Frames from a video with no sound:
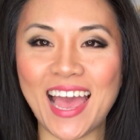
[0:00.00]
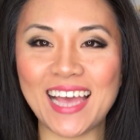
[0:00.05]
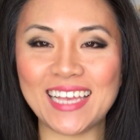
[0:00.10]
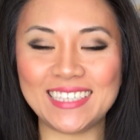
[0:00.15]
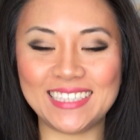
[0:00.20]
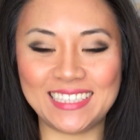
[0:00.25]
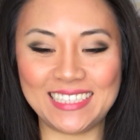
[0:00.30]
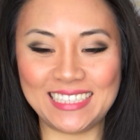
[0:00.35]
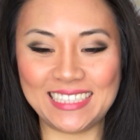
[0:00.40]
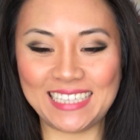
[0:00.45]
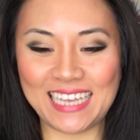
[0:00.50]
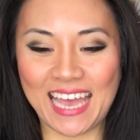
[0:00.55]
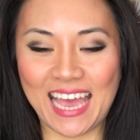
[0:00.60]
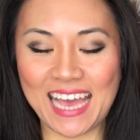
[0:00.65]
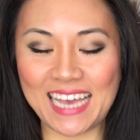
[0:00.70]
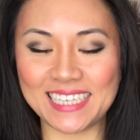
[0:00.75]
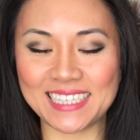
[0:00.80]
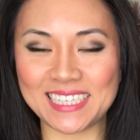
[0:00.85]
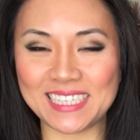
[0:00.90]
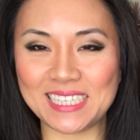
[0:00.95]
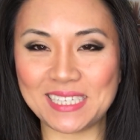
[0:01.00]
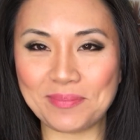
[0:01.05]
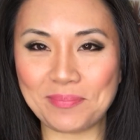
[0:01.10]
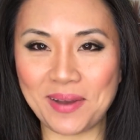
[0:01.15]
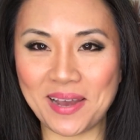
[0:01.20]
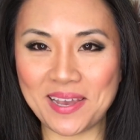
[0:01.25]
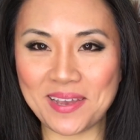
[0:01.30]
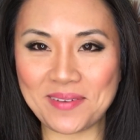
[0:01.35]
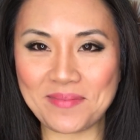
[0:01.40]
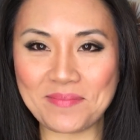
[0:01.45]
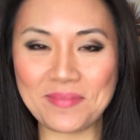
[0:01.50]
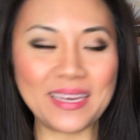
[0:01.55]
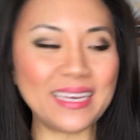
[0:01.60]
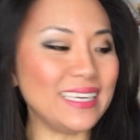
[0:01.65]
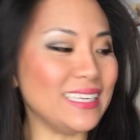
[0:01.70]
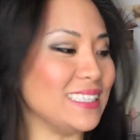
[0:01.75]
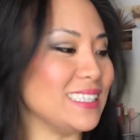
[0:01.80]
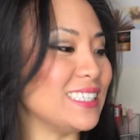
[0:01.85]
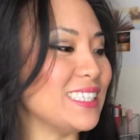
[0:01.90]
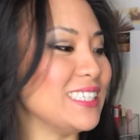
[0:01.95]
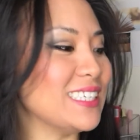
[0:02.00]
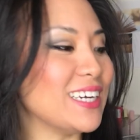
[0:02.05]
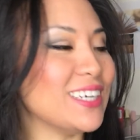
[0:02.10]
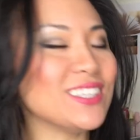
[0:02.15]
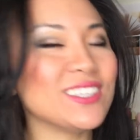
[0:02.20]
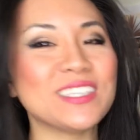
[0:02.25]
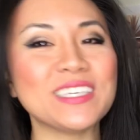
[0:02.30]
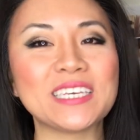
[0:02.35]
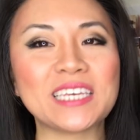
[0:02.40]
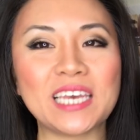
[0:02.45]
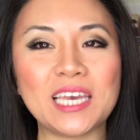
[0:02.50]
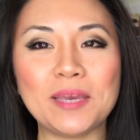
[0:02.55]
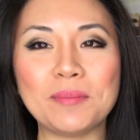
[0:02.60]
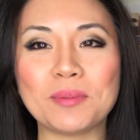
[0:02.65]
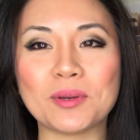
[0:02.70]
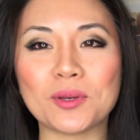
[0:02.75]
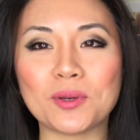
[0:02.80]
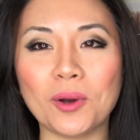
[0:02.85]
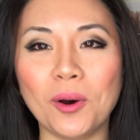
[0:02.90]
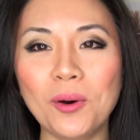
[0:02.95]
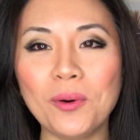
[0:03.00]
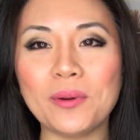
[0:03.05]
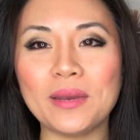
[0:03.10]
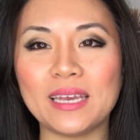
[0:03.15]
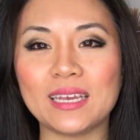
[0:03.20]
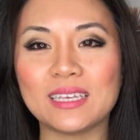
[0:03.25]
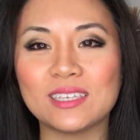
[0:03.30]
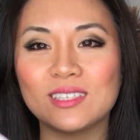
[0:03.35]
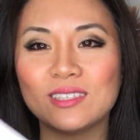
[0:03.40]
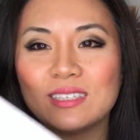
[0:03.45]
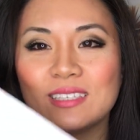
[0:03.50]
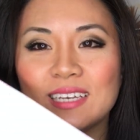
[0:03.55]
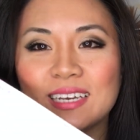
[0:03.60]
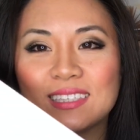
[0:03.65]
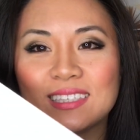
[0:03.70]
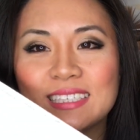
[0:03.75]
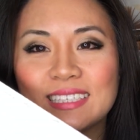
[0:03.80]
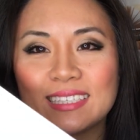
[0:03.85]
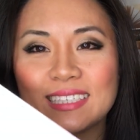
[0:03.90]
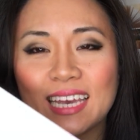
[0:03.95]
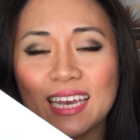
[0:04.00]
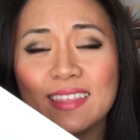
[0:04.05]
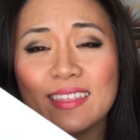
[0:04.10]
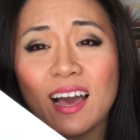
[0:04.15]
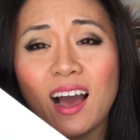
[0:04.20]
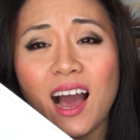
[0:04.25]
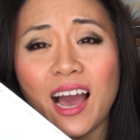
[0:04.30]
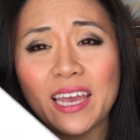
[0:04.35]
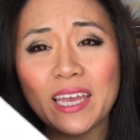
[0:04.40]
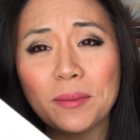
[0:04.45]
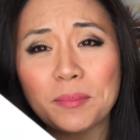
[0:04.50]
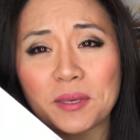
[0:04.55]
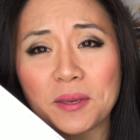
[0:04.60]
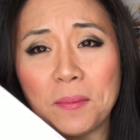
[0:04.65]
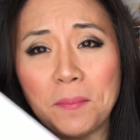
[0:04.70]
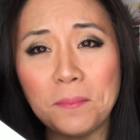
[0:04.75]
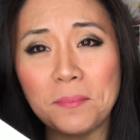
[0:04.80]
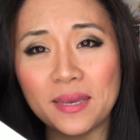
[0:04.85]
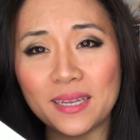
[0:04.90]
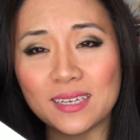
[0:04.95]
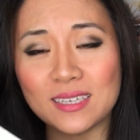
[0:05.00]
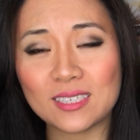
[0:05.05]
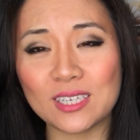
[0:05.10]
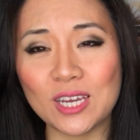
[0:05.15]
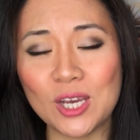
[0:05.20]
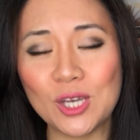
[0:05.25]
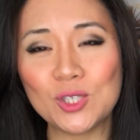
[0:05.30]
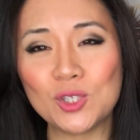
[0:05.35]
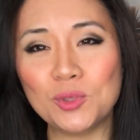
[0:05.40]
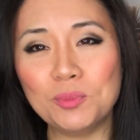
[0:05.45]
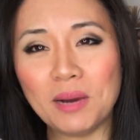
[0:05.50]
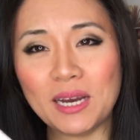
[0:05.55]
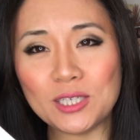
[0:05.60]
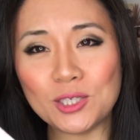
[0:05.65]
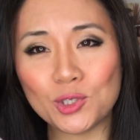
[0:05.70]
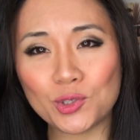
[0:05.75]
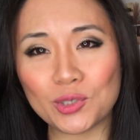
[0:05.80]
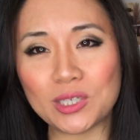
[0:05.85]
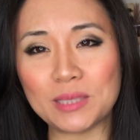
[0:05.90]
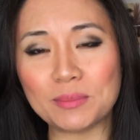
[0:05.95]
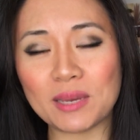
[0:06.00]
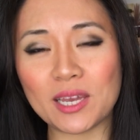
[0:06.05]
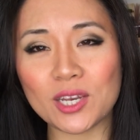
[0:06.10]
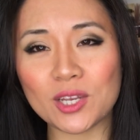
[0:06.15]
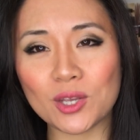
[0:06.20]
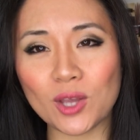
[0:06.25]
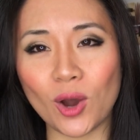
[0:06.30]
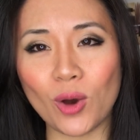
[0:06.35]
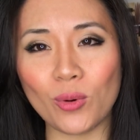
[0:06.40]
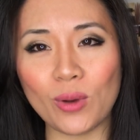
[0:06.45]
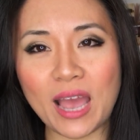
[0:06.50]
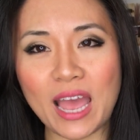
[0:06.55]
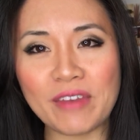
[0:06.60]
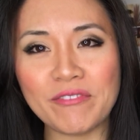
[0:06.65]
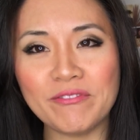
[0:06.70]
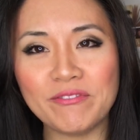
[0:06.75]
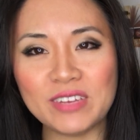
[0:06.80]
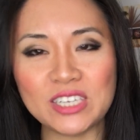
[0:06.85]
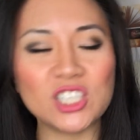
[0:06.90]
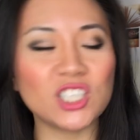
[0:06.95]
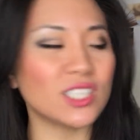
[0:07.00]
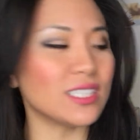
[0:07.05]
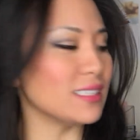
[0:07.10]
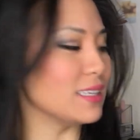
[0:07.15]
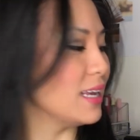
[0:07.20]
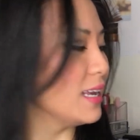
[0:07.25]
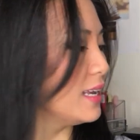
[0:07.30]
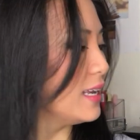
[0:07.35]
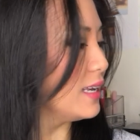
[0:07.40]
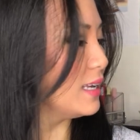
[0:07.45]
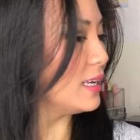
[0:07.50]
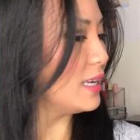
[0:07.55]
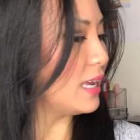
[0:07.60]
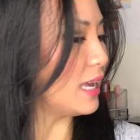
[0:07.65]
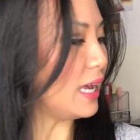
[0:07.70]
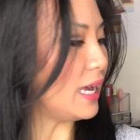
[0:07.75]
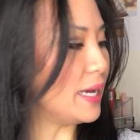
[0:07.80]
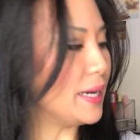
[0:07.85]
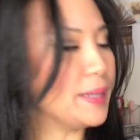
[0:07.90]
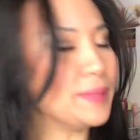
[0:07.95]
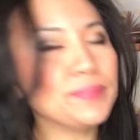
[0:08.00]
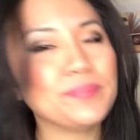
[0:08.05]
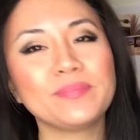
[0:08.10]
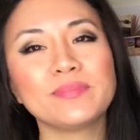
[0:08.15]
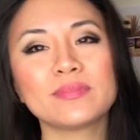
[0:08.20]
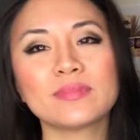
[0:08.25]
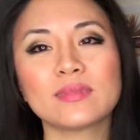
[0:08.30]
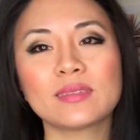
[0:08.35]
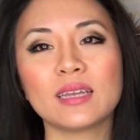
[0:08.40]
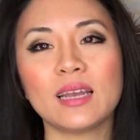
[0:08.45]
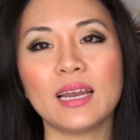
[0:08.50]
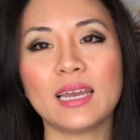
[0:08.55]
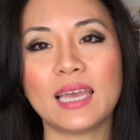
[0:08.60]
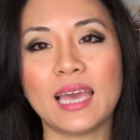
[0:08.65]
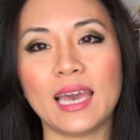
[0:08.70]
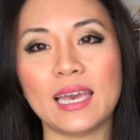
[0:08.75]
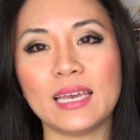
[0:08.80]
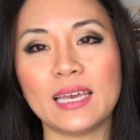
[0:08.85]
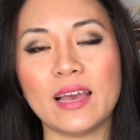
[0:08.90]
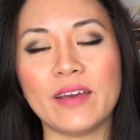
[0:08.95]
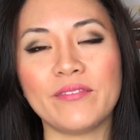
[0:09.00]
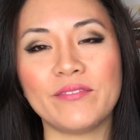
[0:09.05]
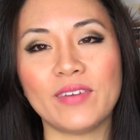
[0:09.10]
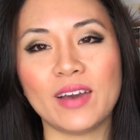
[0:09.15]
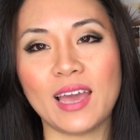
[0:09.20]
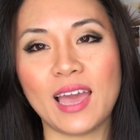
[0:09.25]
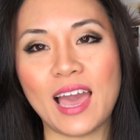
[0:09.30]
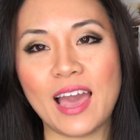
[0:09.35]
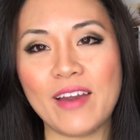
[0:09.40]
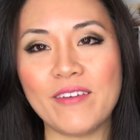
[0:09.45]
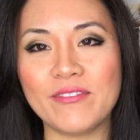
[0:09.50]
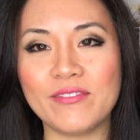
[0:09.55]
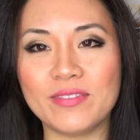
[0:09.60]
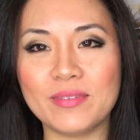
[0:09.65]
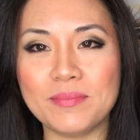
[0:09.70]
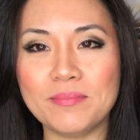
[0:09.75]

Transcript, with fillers: as it has inspired me, you know, to keep going, you know, to say that I am committed to my dream and goal and vision. Um, Okay, if I have